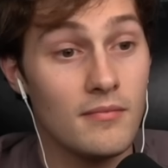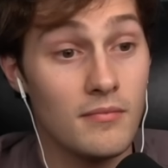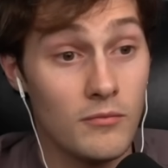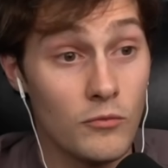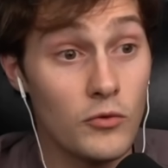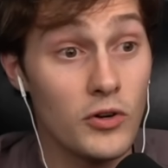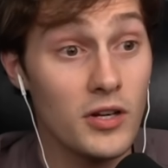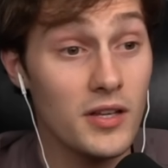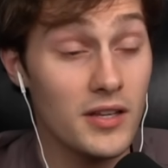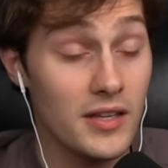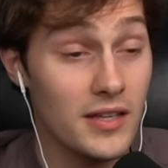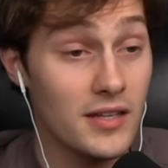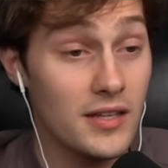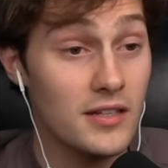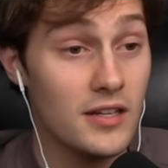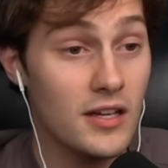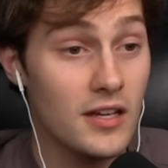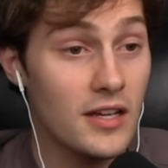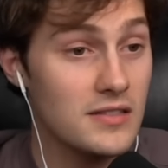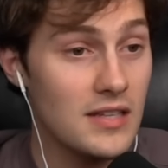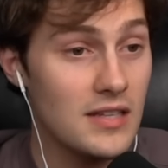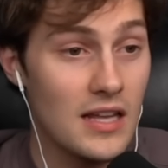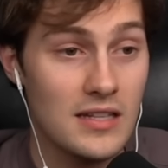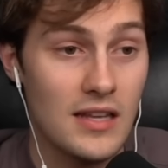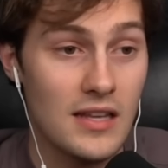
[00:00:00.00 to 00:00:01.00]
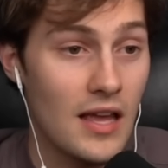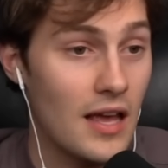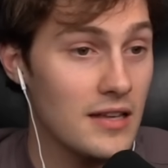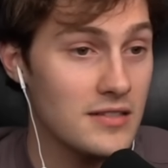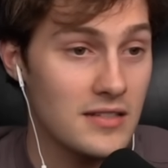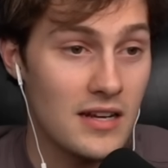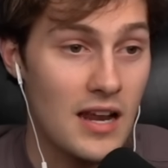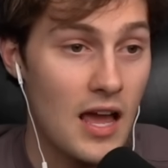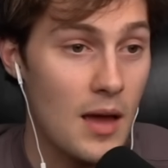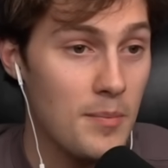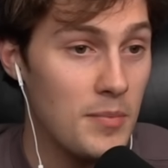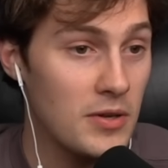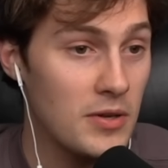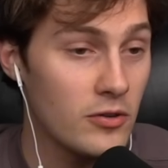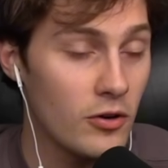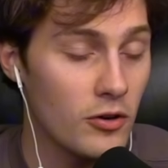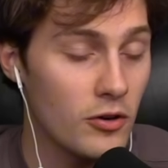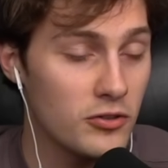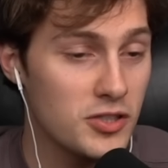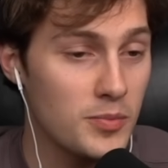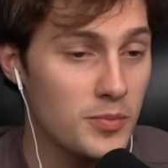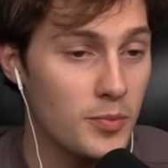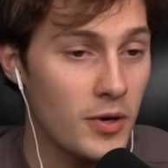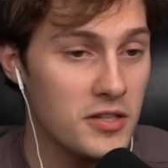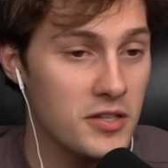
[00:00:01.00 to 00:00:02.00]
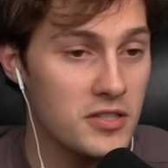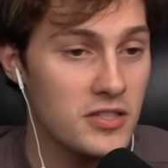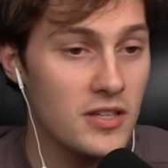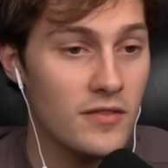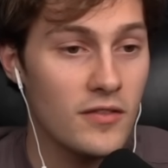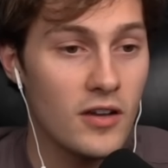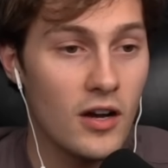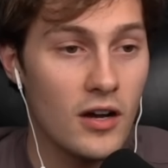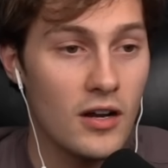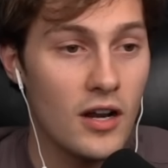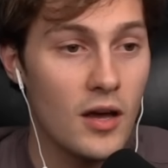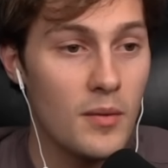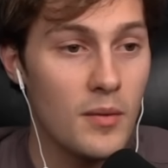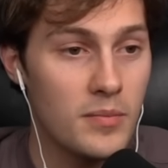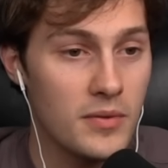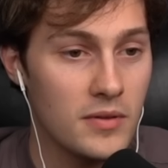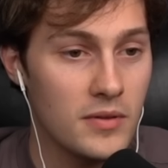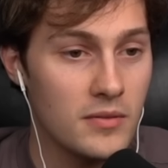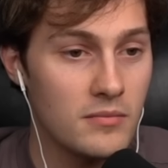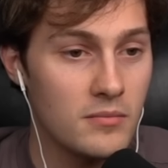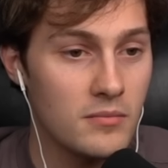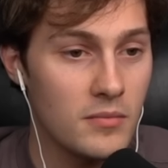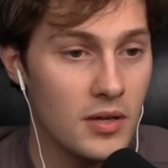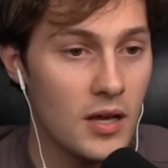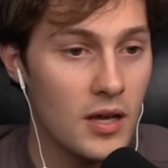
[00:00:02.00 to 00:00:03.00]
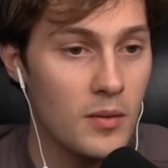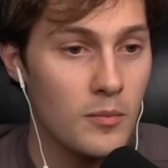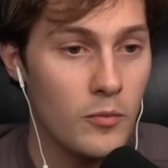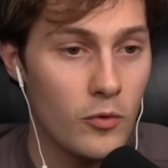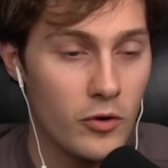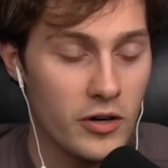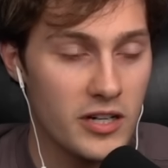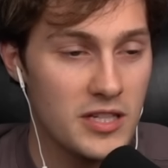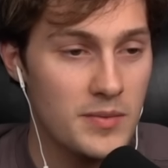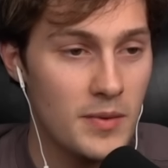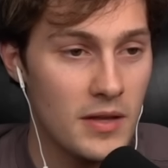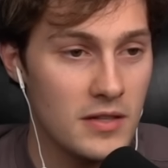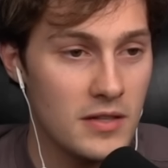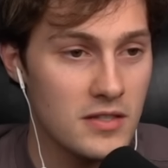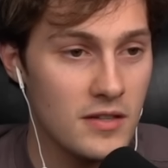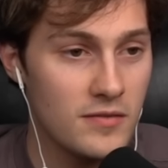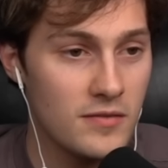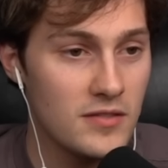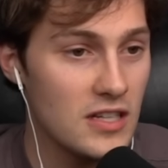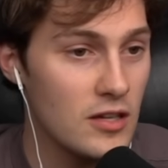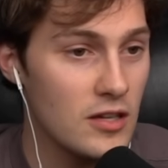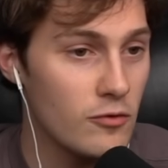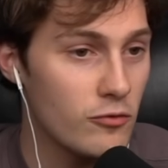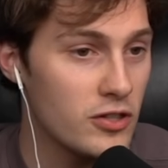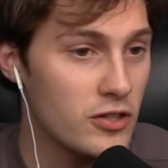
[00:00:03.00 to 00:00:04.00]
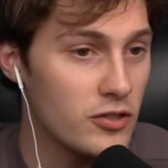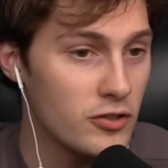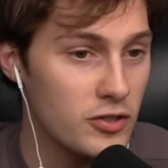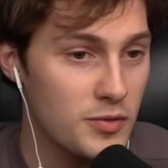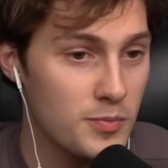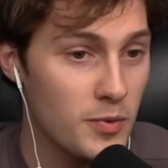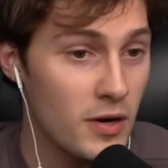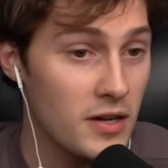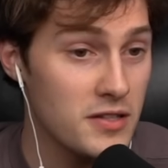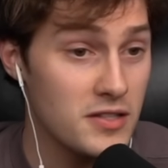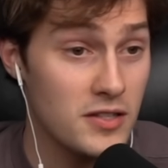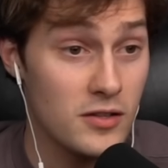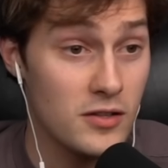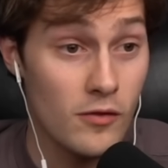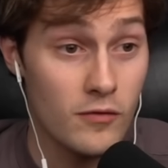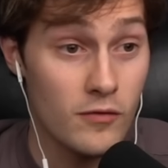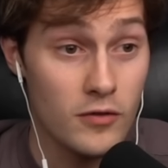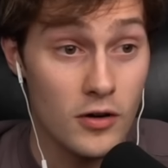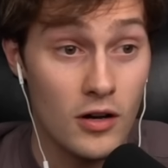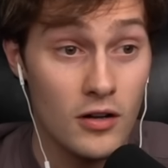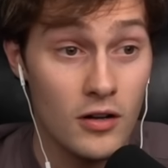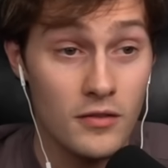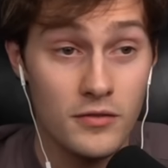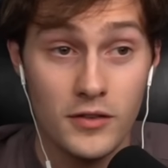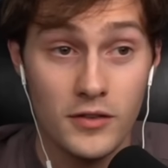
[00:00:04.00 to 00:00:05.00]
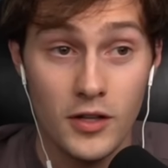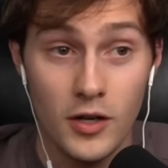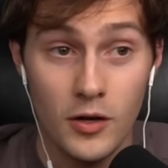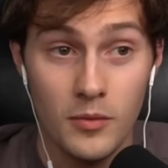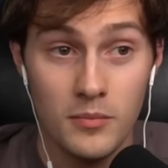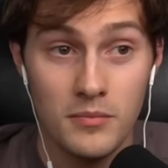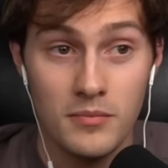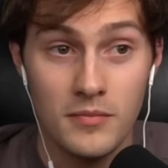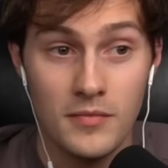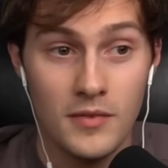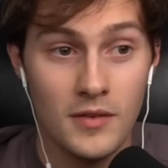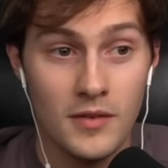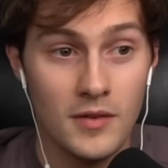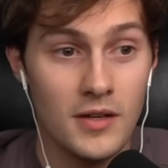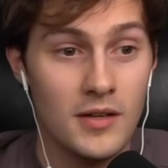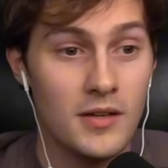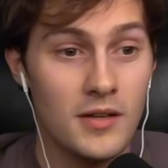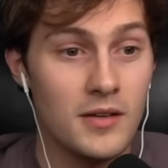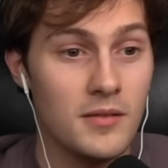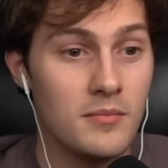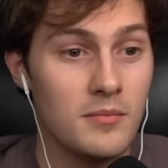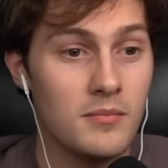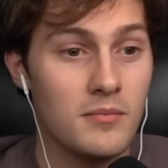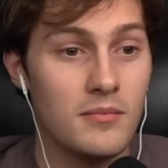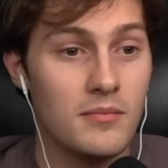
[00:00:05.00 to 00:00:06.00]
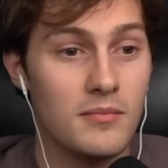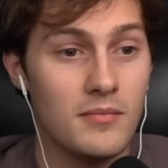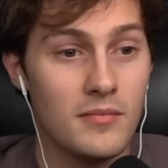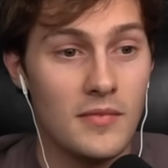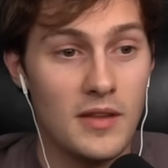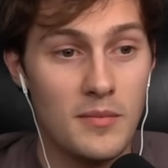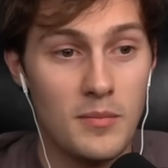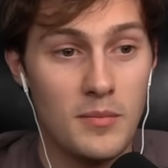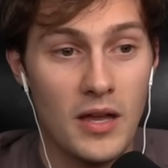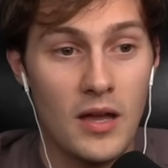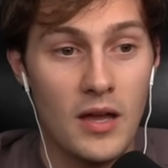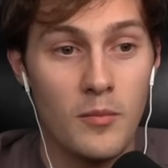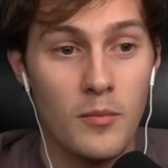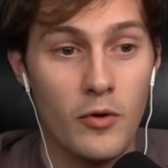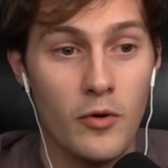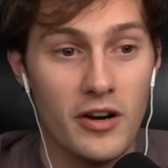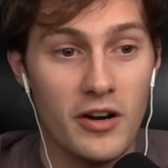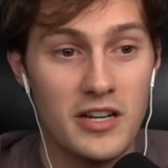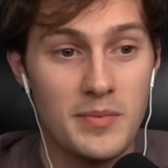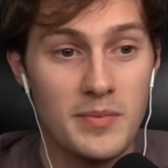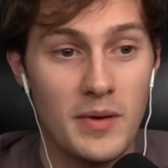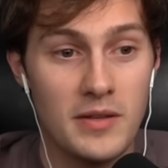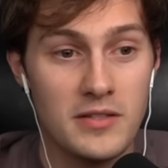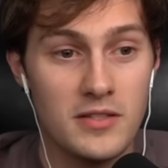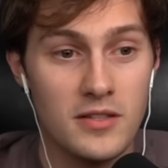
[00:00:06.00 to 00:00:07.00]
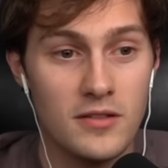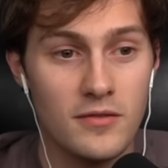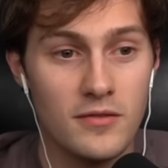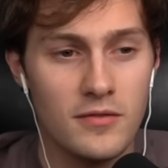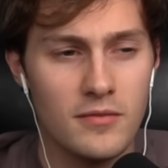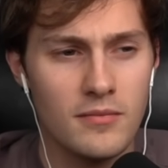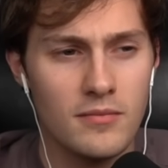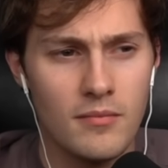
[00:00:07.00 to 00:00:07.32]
Really? Because that hasn't happened. Grocery prices have gone up and become more expensive. Did he reduce prices overall? Nope. They become more expensive.